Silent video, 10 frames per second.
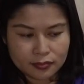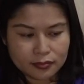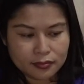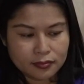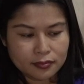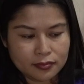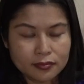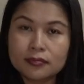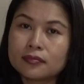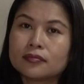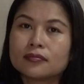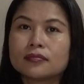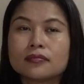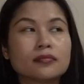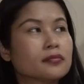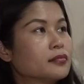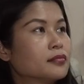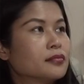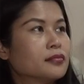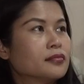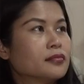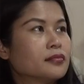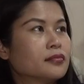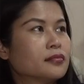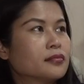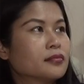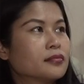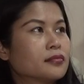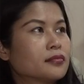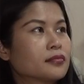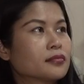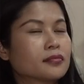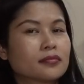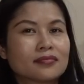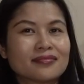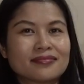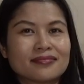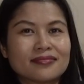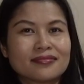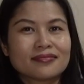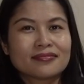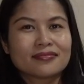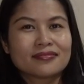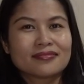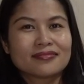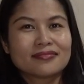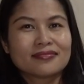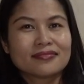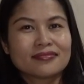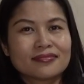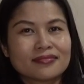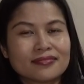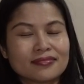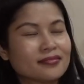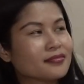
The person shown says nothing.